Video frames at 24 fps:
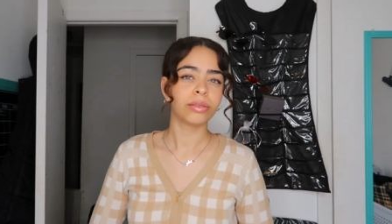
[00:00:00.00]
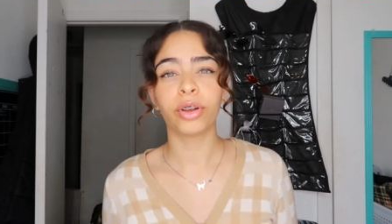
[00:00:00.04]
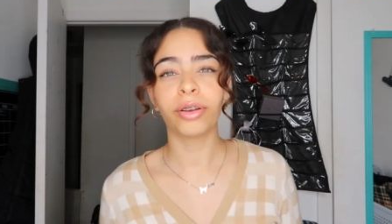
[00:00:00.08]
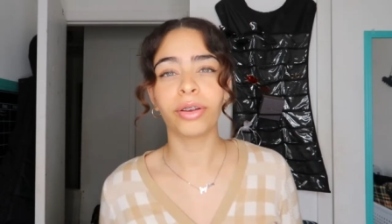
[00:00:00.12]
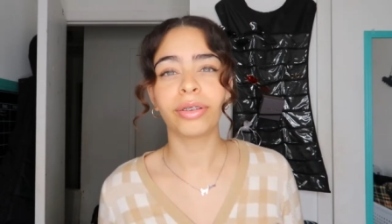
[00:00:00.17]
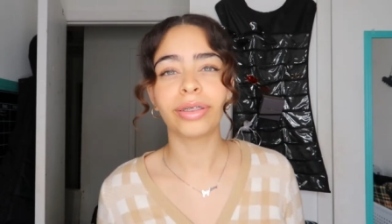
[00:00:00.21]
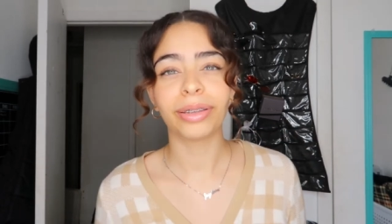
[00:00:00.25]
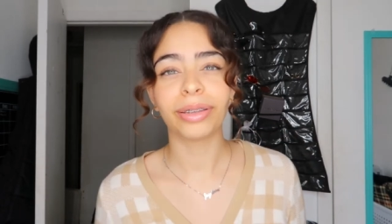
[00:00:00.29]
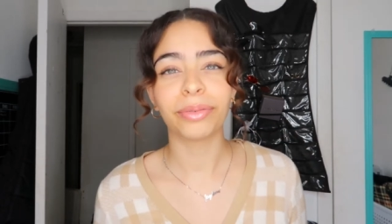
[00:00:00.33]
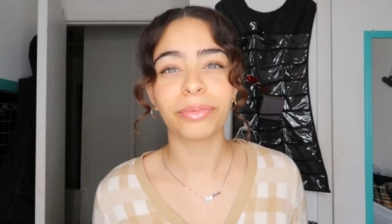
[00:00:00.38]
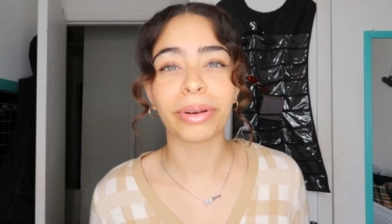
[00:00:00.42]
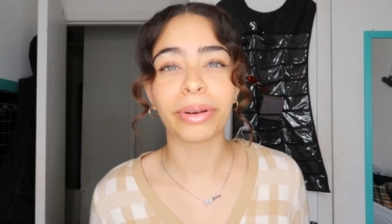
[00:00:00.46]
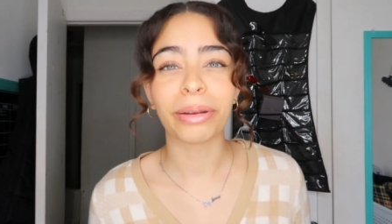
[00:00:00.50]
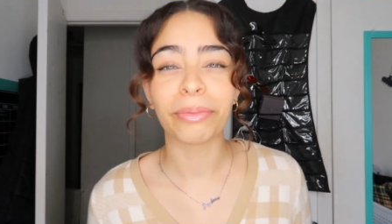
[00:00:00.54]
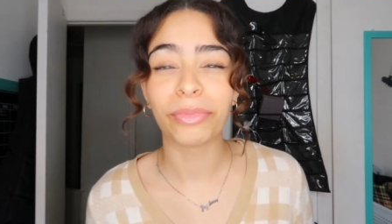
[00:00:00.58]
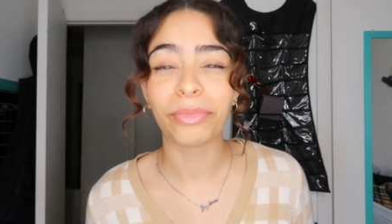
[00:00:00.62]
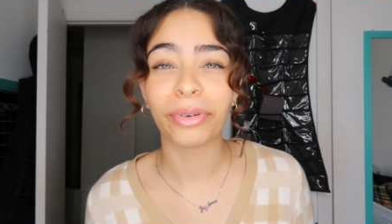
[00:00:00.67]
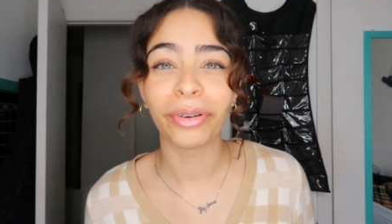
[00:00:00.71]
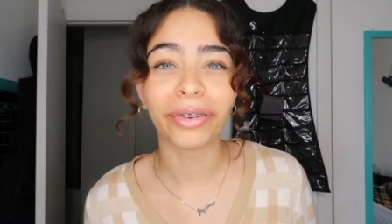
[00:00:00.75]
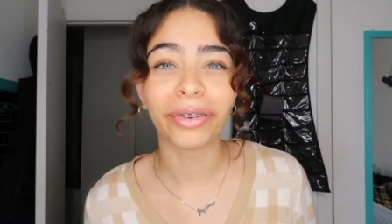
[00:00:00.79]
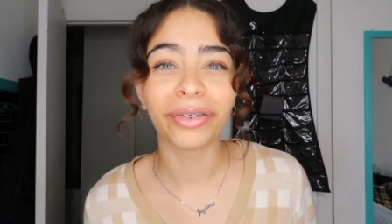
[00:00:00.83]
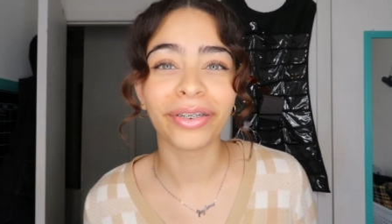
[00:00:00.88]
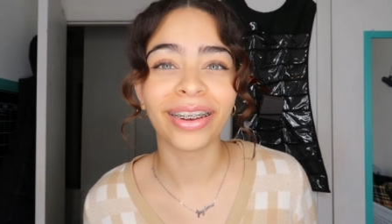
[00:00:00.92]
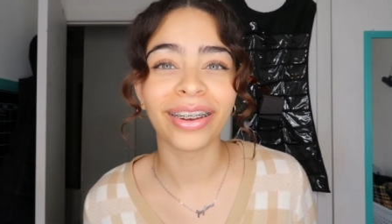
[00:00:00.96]
Currently what I'm
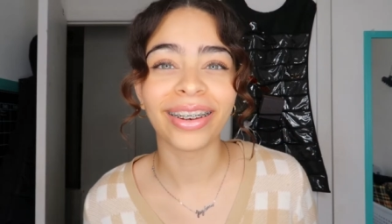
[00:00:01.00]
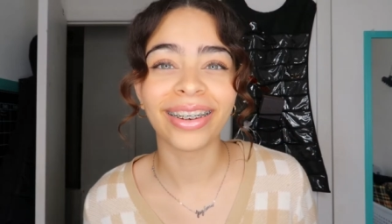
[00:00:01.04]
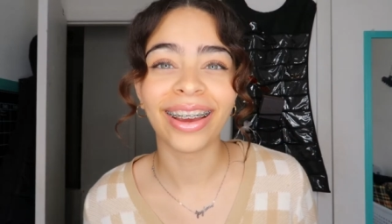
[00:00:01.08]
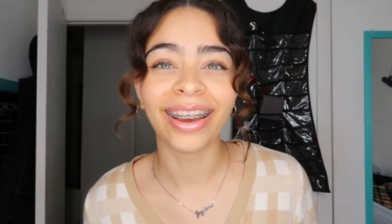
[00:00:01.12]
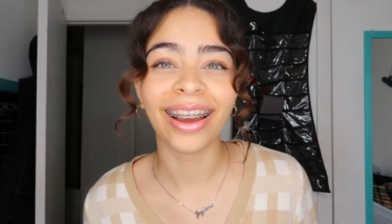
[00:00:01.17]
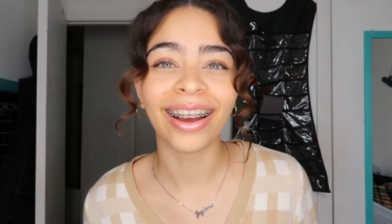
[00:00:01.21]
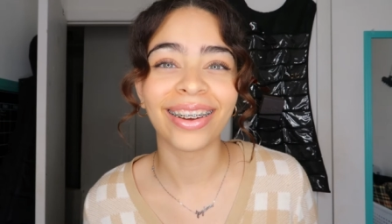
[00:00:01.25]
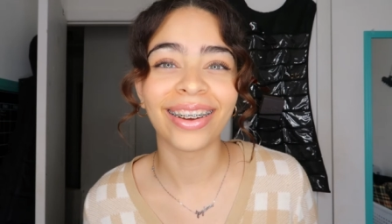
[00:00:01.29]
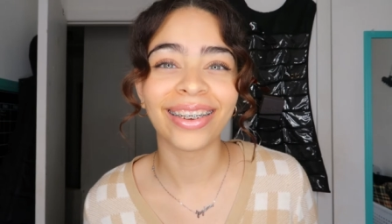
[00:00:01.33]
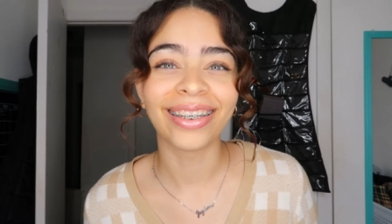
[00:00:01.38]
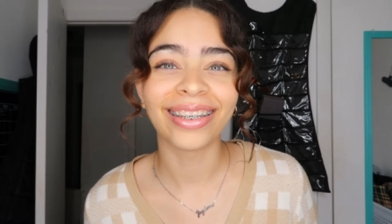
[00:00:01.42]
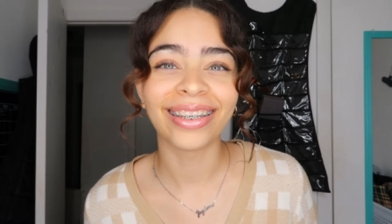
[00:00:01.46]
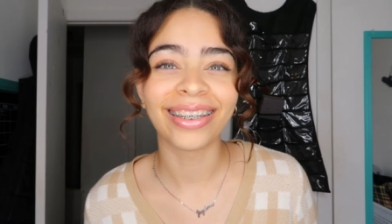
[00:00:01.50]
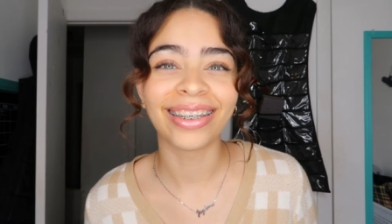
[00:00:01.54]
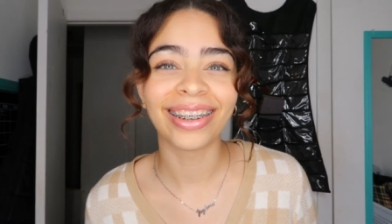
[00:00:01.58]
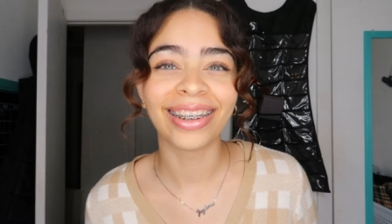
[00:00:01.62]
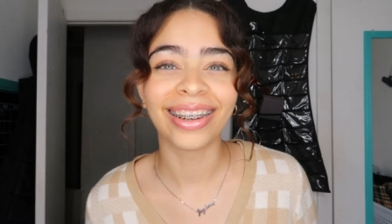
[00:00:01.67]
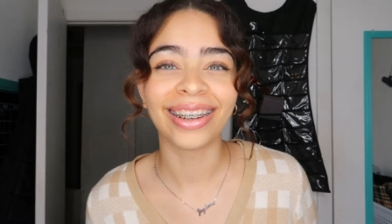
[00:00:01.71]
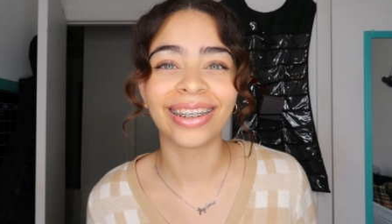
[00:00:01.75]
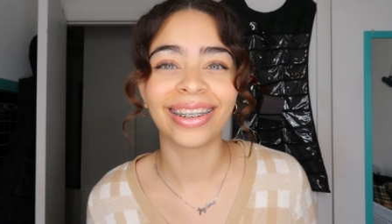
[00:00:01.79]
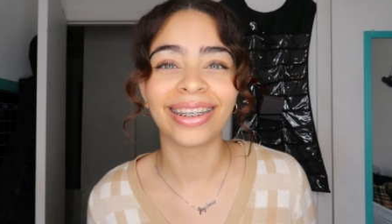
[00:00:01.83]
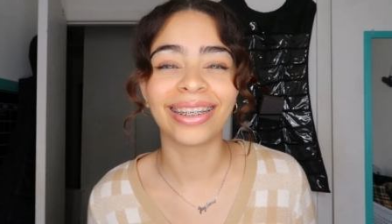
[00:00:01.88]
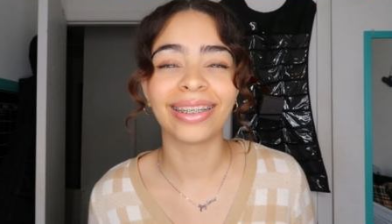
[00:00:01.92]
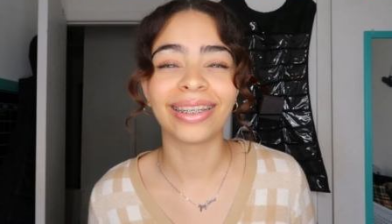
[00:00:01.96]
wearing right now,
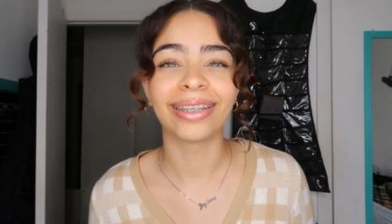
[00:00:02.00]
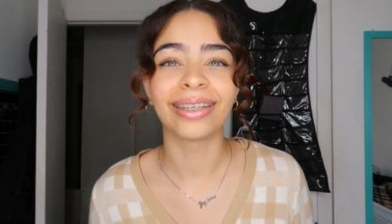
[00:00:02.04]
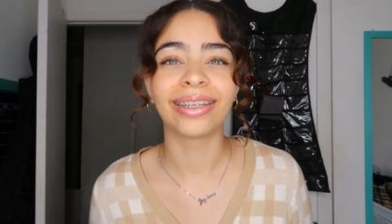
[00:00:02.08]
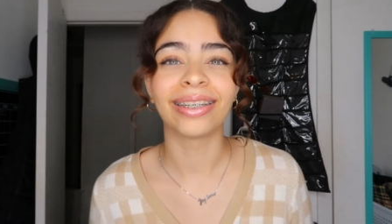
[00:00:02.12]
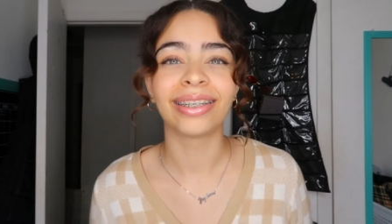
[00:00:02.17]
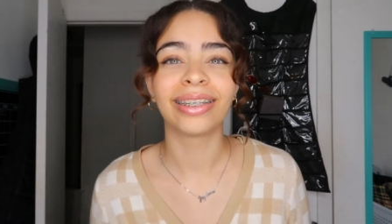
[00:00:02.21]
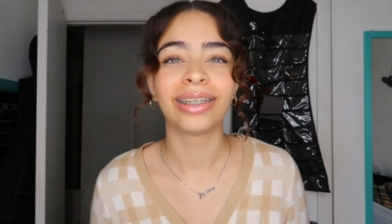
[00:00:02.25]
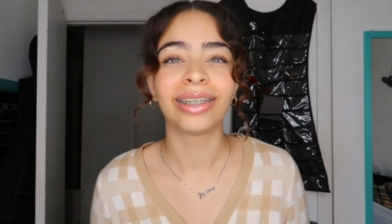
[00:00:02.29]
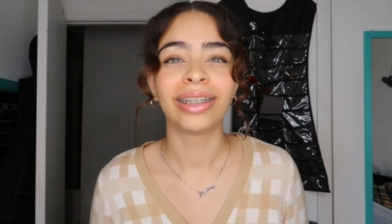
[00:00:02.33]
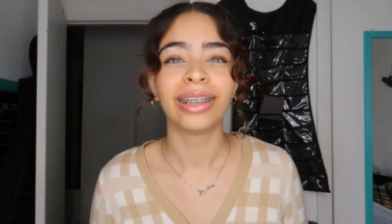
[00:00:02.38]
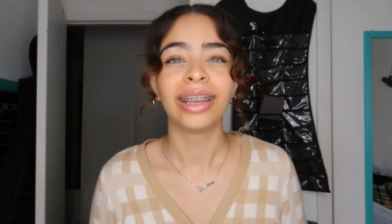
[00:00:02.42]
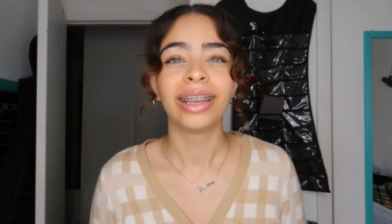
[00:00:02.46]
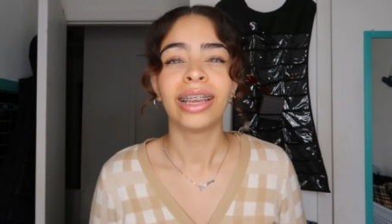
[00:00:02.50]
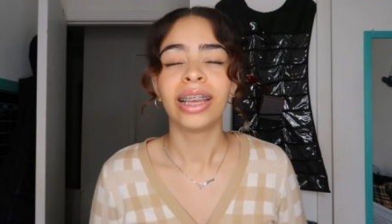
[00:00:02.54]
uh...